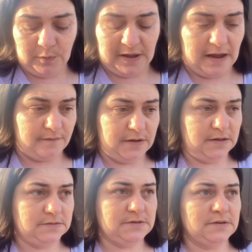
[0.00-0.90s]
We
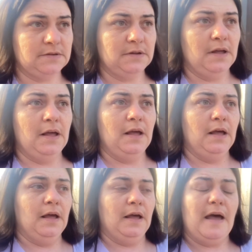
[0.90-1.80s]
haven't
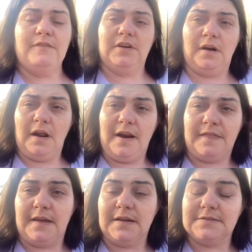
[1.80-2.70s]
haven't done a lot of
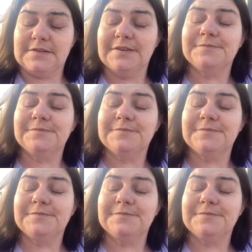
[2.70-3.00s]
things.